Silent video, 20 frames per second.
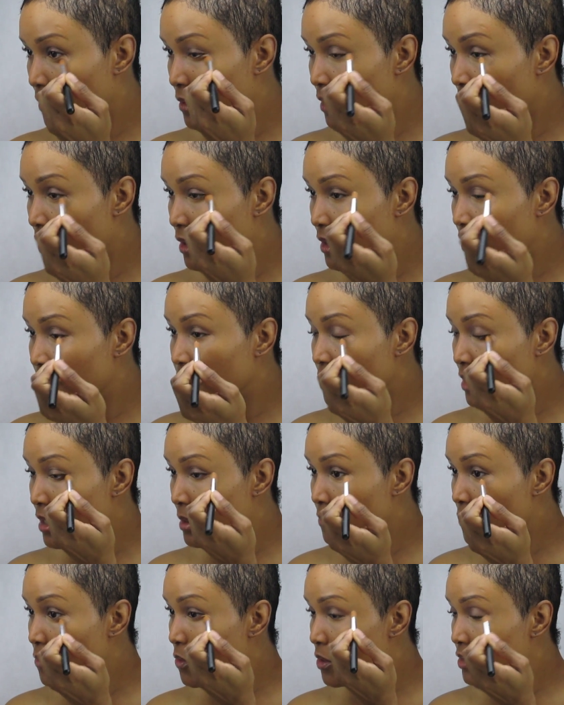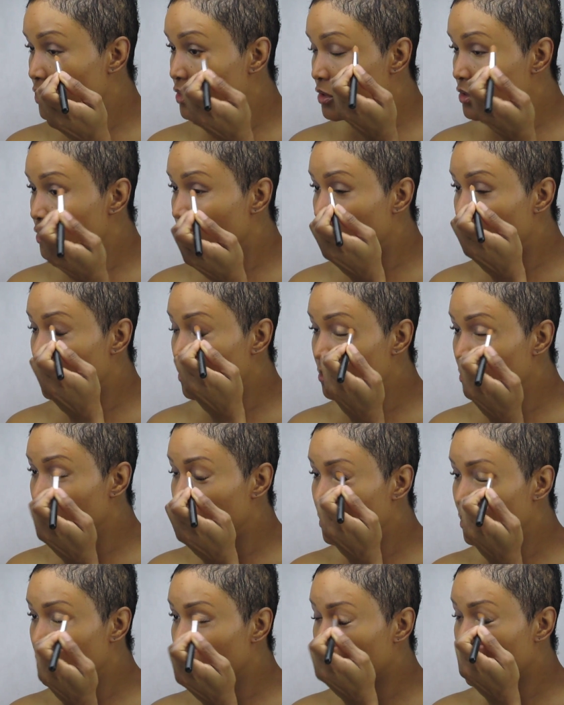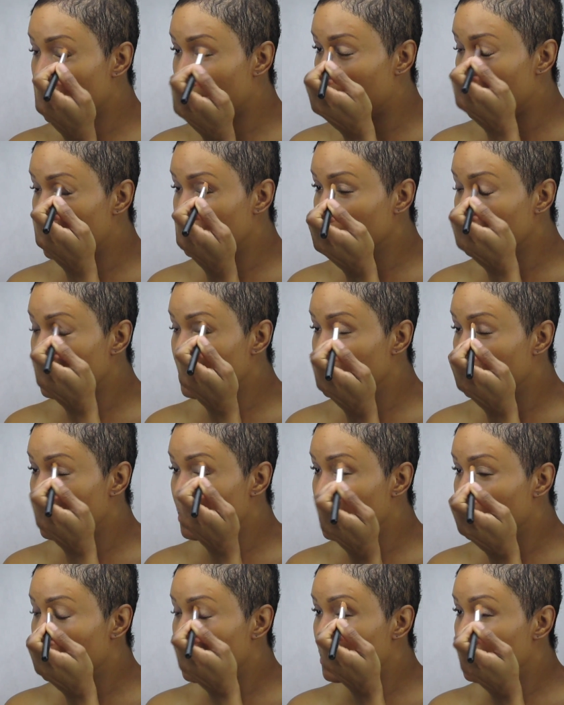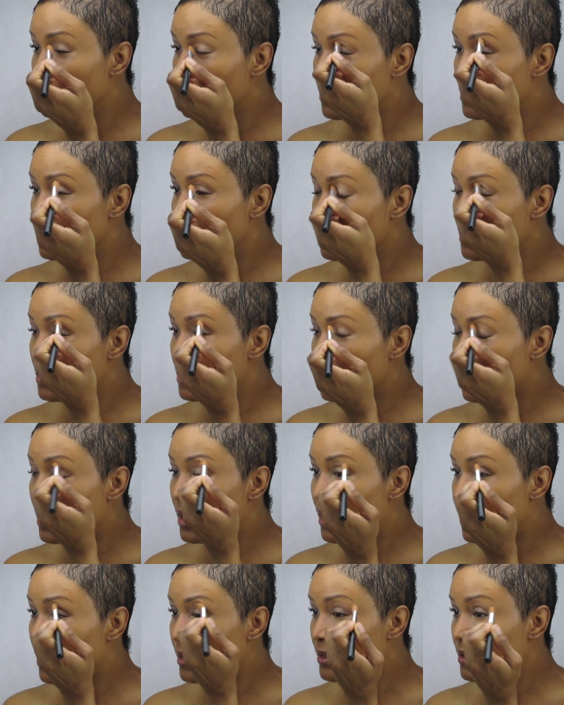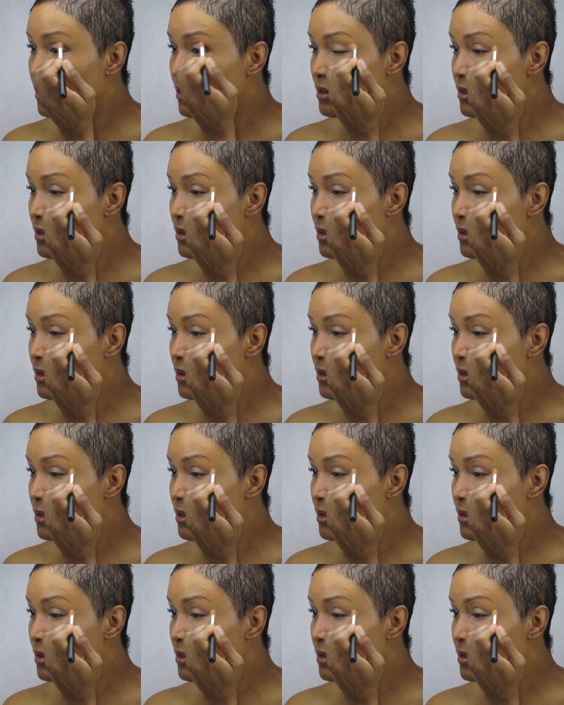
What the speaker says: And I'm going to go around the eye.